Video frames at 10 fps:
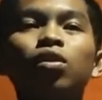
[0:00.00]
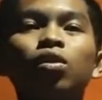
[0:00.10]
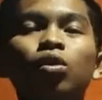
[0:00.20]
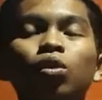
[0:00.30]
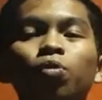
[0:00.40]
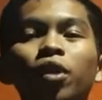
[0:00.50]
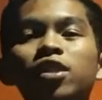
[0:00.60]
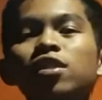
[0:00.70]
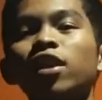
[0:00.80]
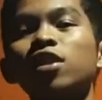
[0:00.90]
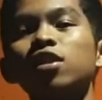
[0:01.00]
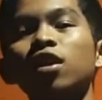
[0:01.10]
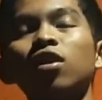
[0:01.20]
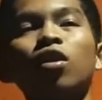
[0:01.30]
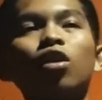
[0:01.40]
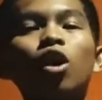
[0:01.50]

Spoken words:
to presentation or